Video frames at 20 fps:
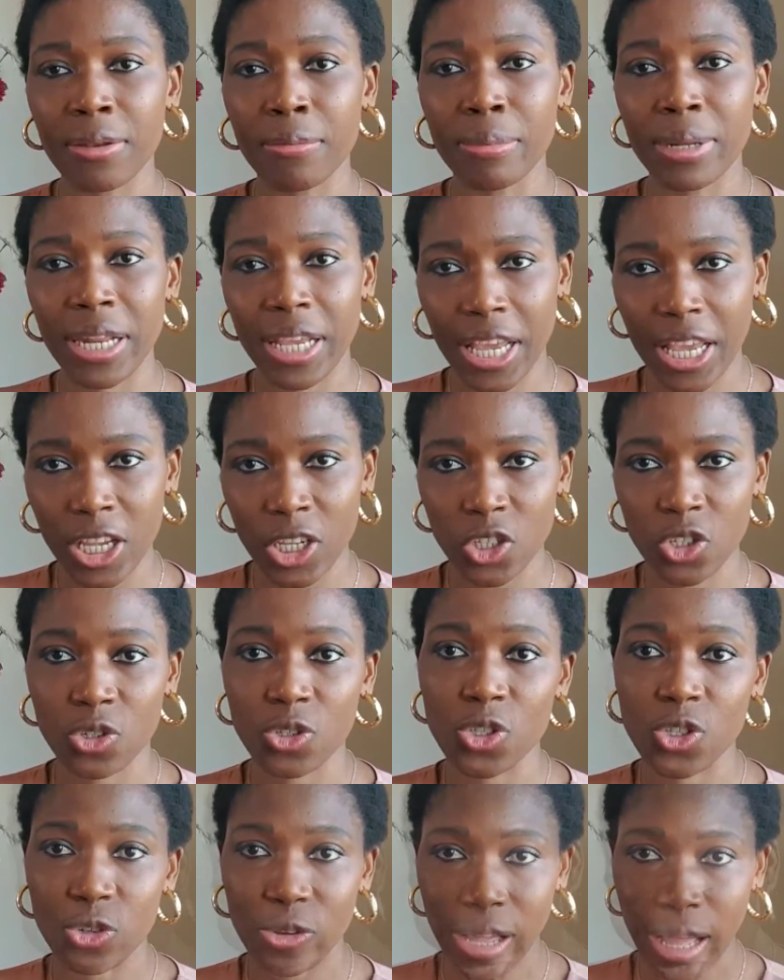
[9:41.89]
the
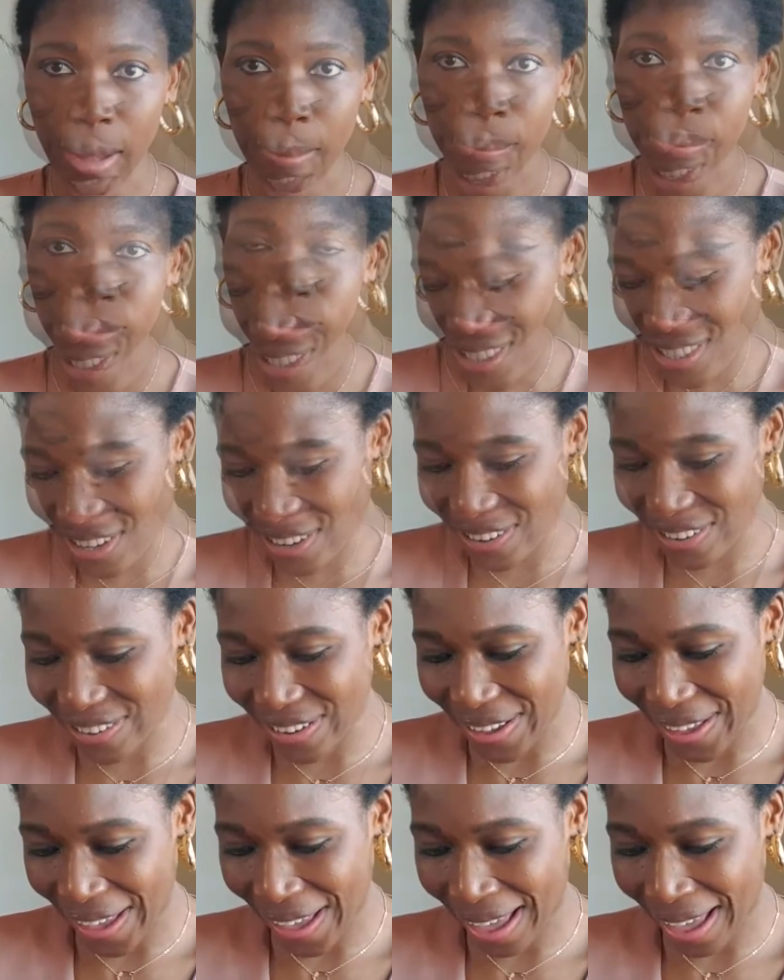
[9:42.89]
medication to help. So